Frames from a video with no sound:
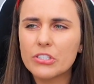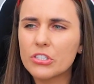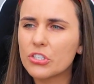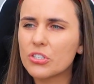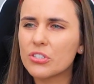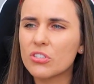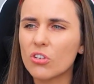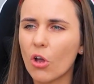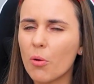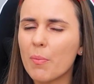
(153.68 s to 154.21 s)

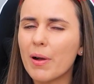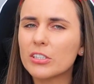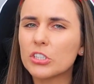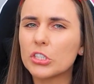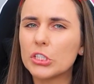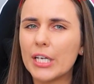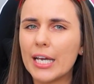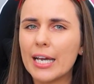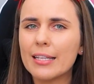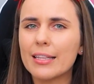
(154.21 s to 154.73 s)
so
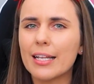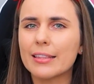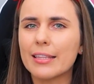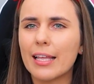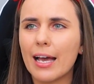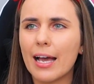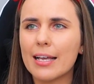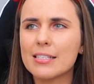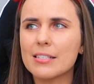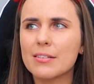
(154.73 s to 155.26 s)
much yet. I
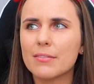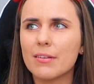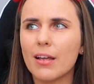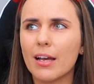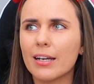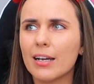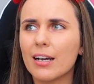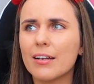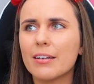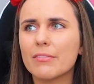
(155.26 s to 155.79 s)

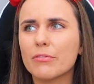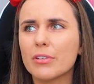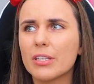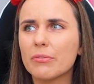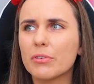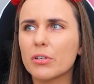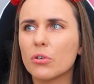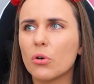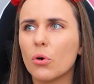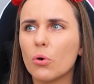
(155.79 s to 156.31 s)
can't really
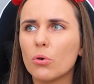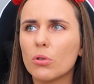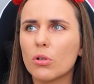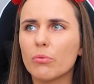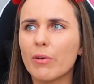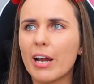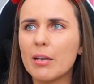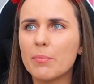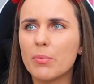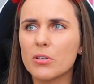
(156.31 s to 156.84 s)
recall a
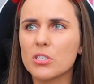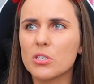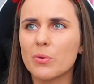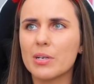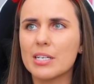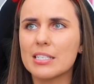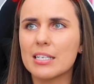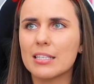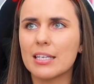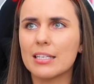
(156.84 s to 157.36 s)
raid boss
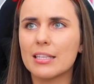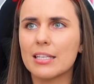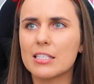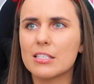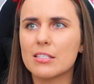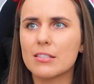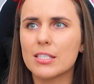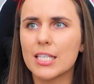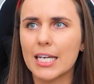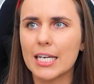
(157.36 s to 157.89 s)
recently
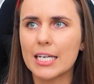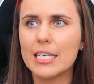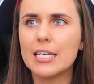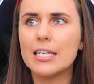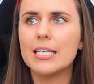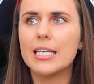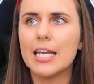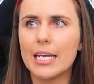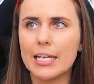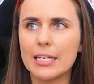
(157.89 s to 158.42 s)
that's
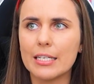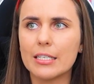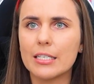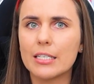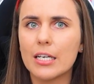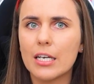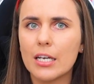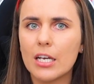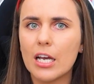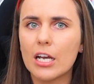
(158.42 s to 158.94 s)

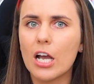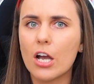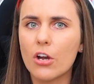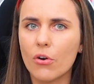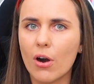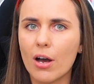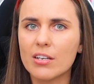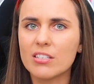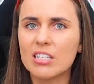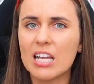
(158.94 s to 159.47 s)
needed a
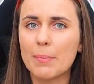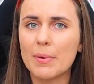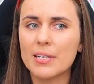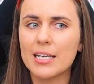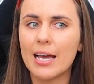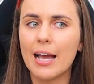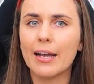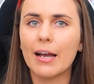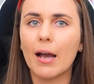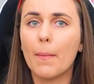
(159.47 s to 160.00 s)
grass type
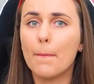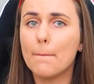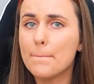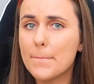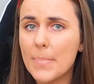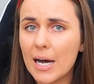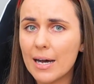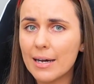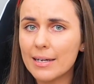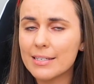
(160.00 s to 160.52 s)
attacker,
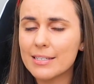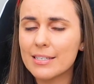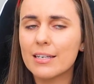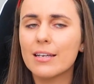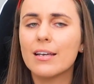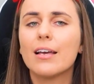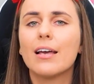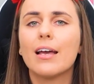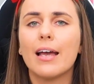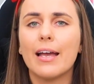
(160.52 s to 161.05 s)
but
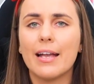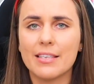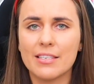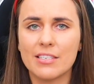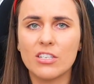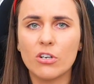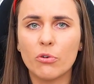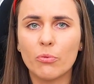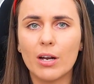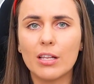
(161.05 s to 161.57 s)
it's
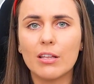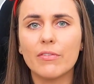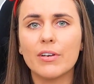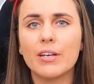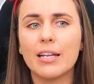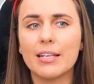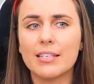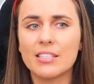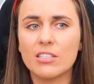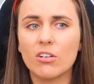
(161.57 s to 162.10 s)
still
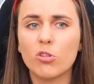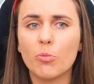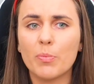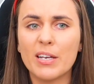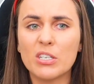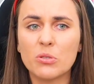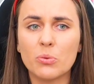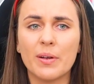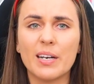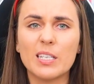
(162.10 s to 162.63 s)
relevant. It's still the
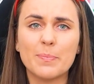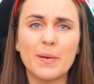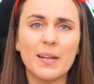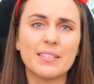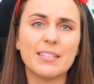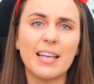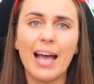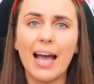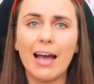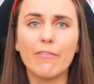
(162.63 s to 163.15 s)
best one. It's better
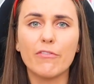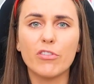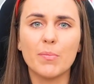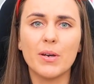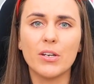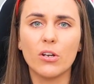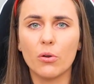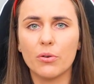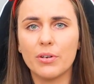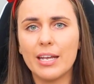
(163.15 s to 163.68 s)
to have them
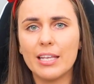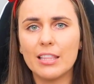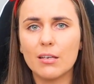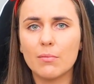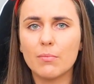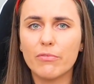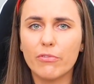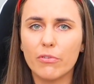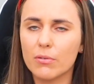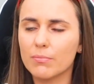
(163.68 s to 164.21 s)
and not need
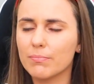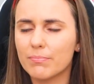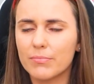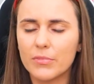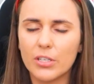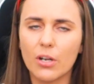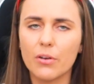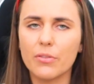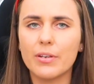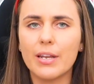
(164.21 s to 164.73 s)
them for
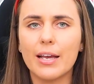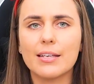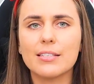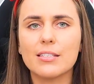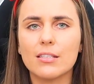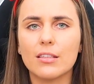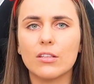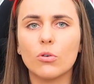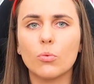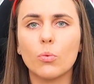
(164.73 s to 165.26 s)
the
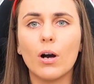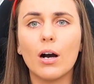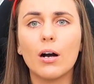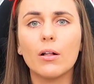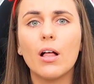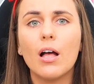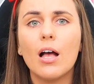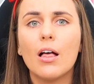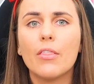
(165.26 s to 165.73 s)
next little while